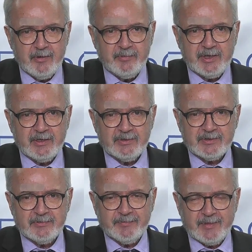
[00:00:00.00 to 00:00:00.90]
because
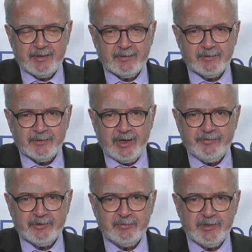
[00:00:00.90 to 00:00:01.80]
you
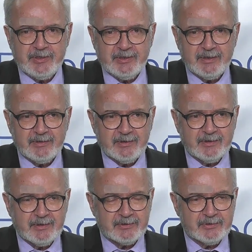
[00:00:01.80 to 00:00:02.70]
have to be
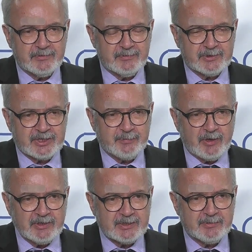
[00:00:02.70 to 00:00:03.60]

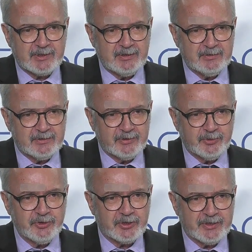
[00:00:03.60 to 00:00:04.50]
responsible to
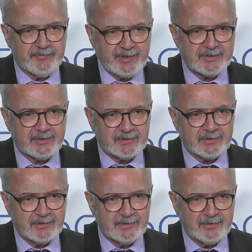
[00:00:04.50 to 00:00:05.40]
your
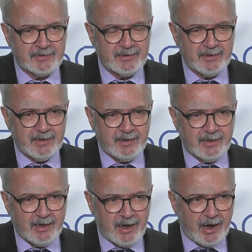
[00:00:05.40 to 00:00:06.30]
investors.
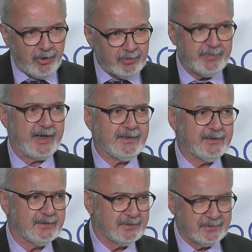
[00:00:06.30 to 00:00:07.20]
Our bank,
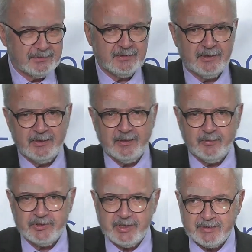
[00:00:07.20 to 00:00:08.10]

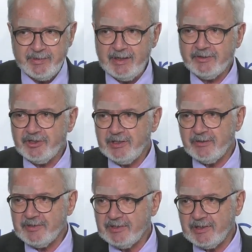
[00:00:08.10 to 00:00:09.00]
which has a balance sheet
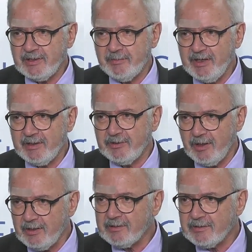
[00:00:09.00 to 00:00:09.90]
of $600 billion,
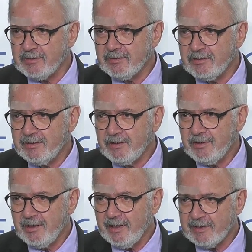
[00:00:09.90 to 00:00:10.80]

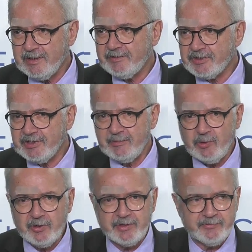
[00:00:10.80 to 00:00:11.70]
has never seen
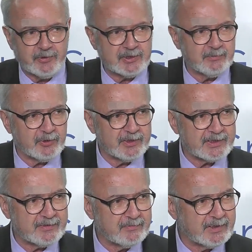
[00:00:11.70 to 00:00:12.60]
more than
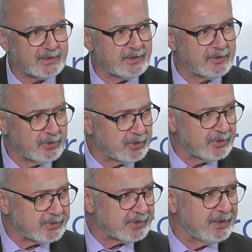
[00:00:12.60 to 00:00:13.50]
14.7 billion
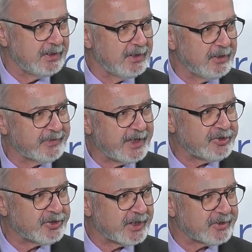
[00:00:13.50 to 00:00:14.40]
euros of cash
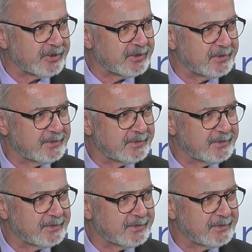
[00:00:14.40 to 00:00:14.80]
injection.